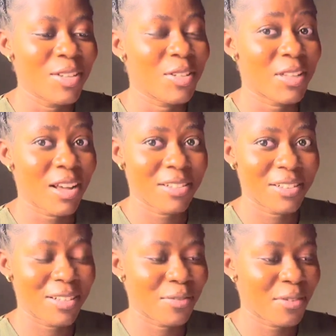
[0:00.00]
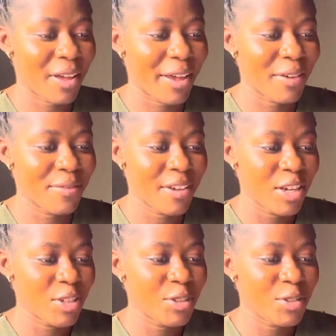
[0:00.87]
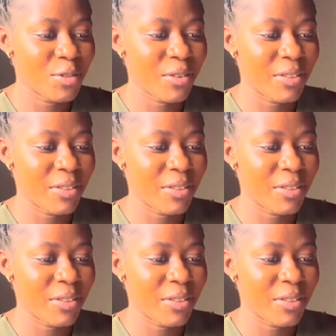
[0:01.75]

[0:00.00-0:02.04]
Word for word: 2005 june